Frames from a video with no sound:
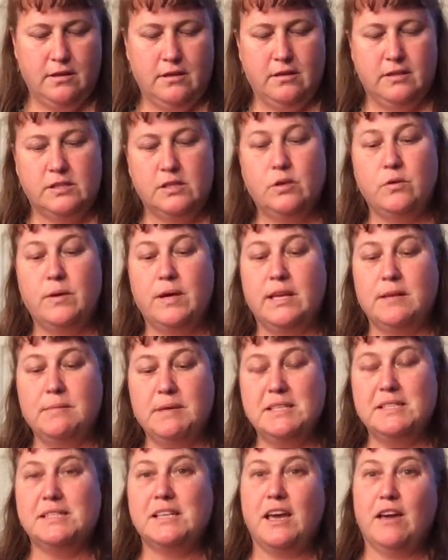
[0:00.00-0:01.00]
so we can be
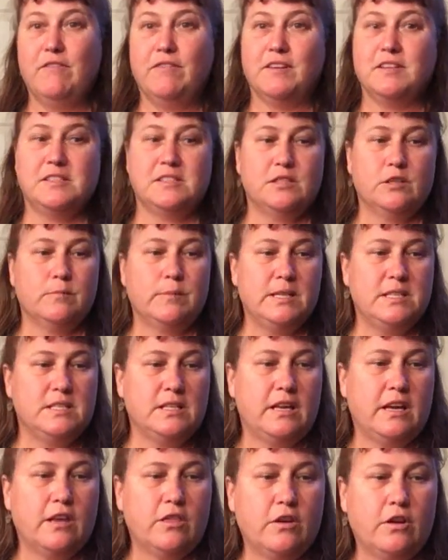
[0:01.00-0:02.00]
safe and still be
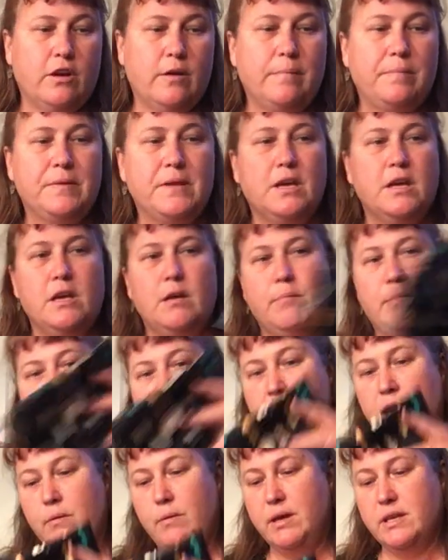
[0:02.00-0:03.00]
together. But
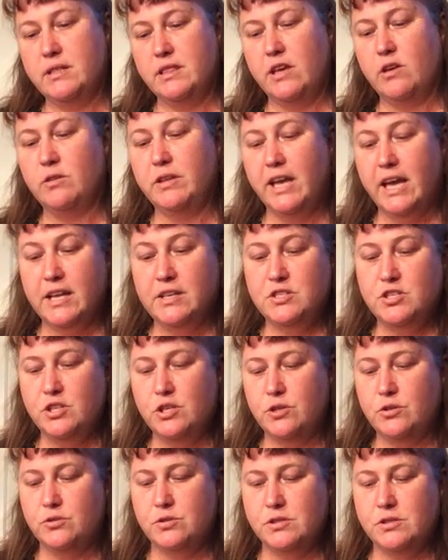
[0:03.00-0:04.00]
anyway, they only had
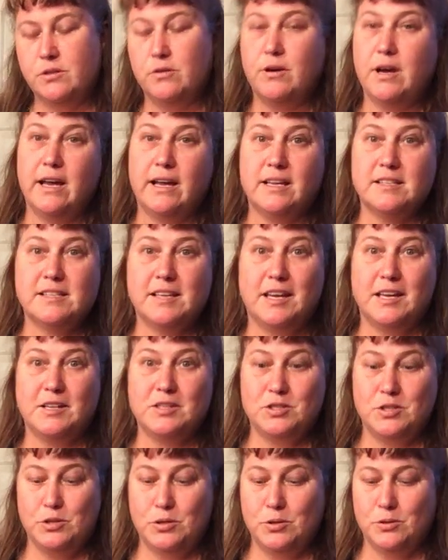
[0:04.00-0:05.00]
2, so I guess I get
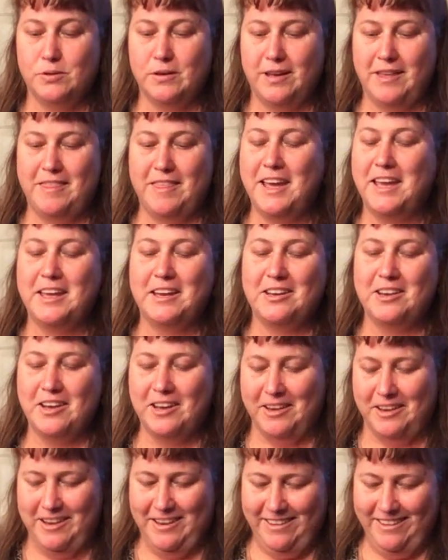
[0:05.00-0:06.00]
2 and they get
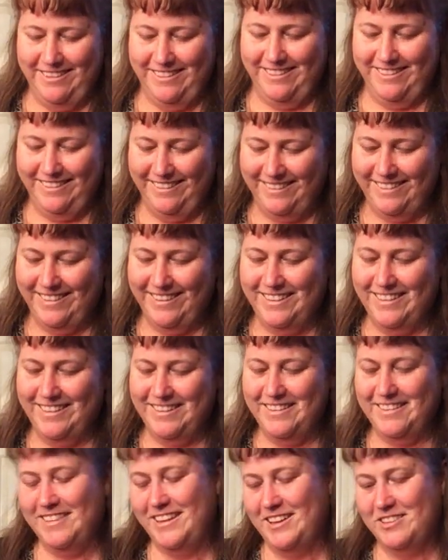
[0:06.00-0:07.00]
none.
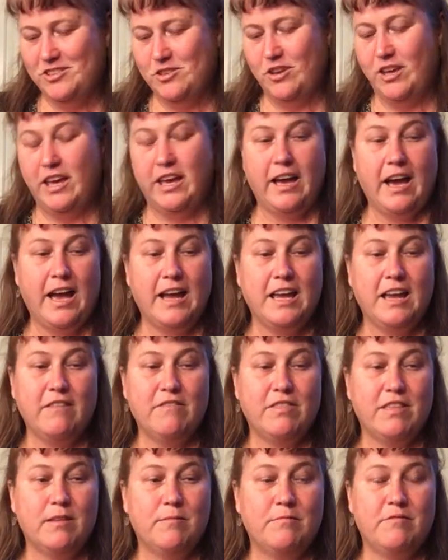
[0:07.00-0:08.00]
That's okay. I
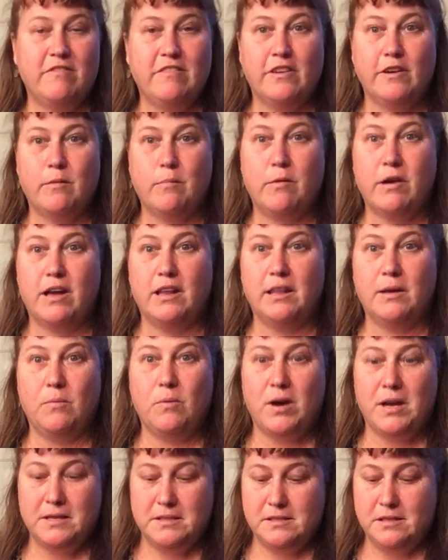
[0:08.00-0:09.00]
gave them Vera Bradley
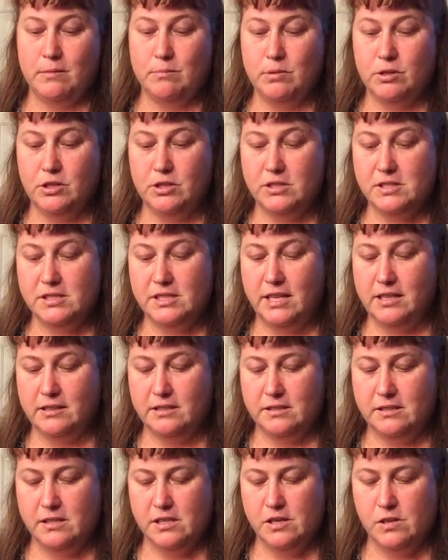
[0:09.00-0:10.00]
wine tumblers,
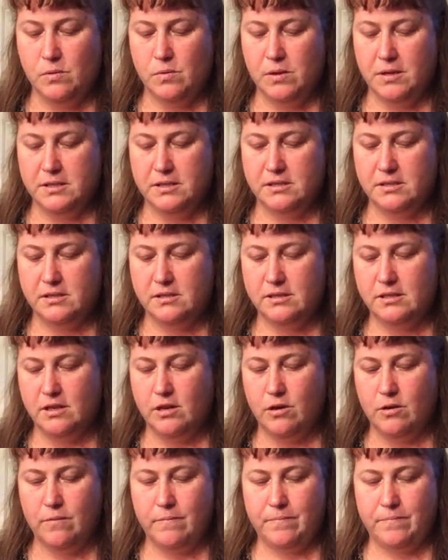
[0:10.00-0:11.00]
stainless steel ones,
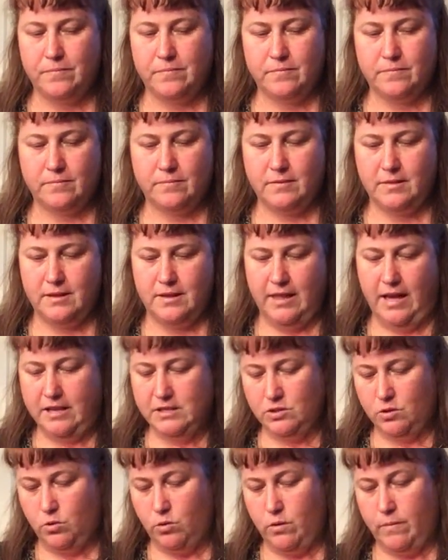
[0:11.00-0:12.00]
so
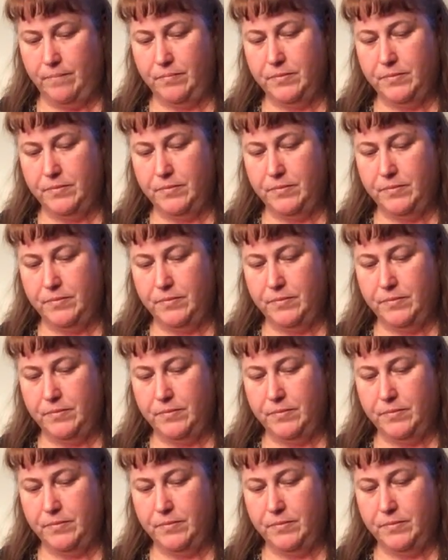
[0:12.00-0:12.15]
that's cool.